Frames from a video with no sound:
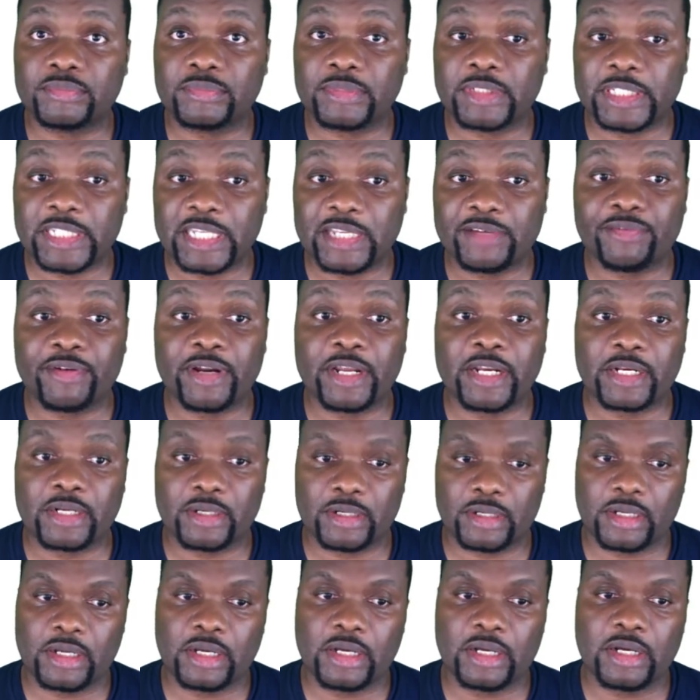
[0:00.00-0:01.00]
different
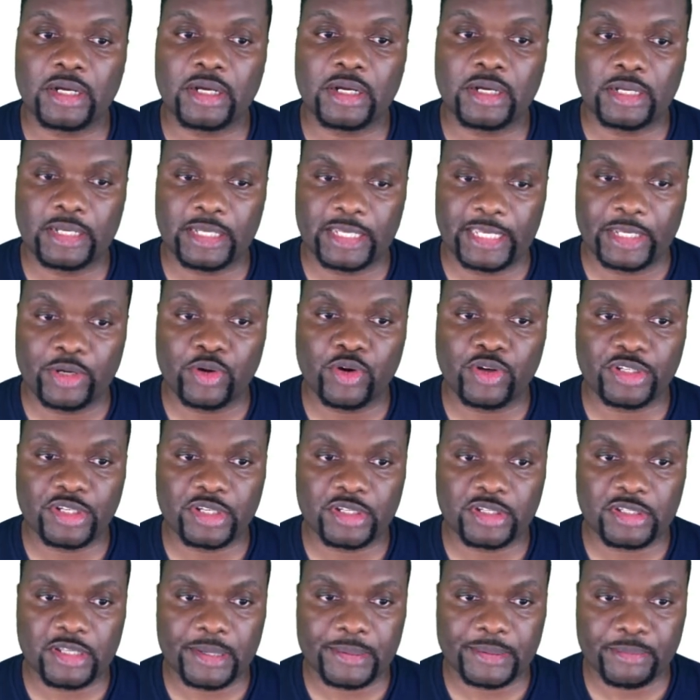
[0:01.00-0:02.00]

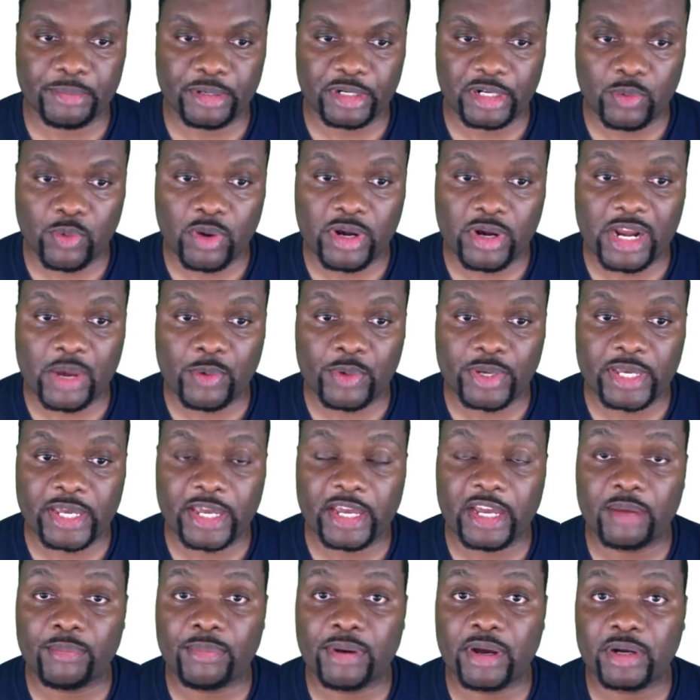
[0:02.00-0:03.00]
ecosystems, but the one that we care
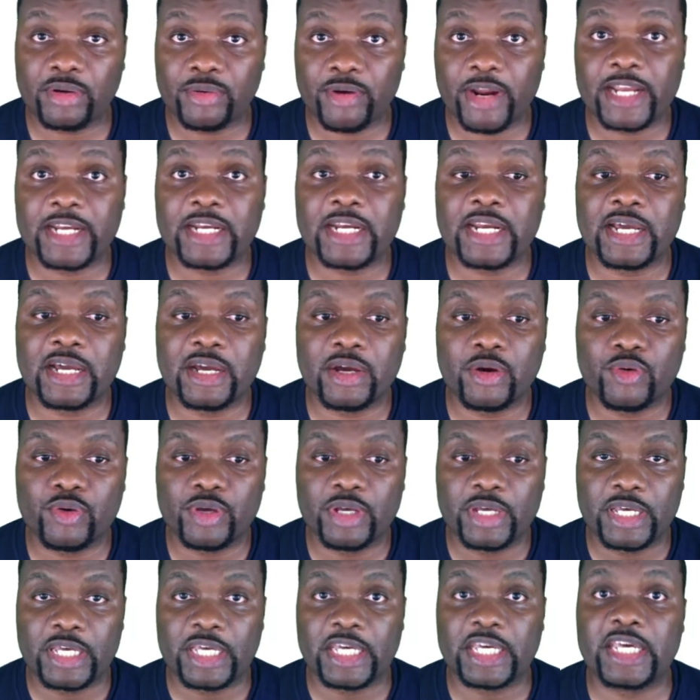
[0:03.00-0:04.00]
about right now
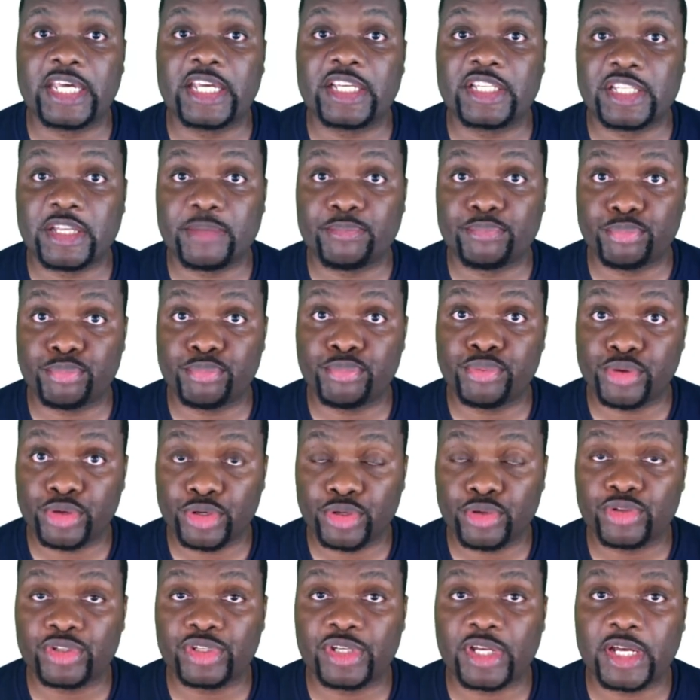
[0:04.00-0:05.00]
is the
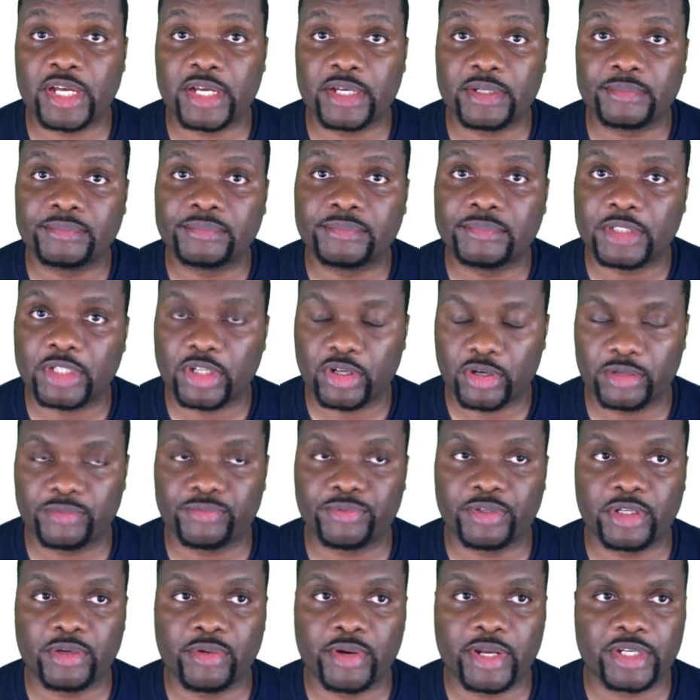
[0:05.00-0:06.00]
Producer
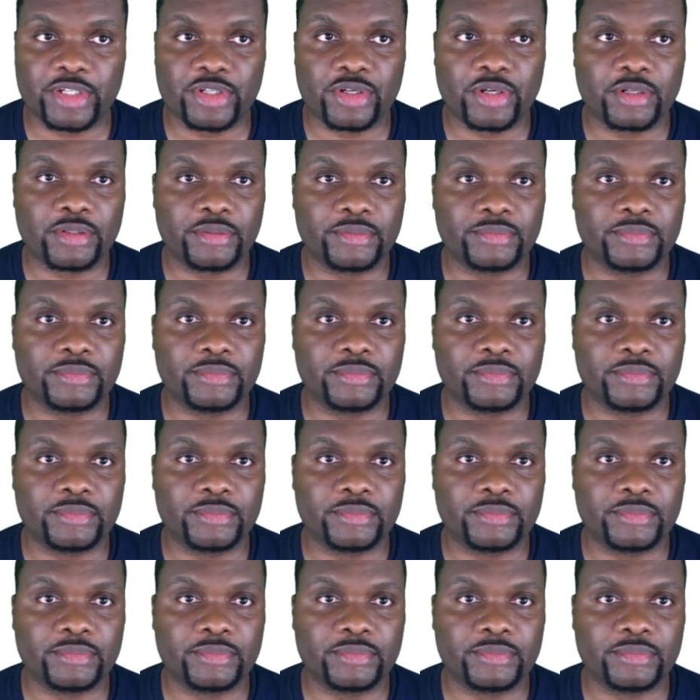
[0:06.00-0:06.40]
configuration.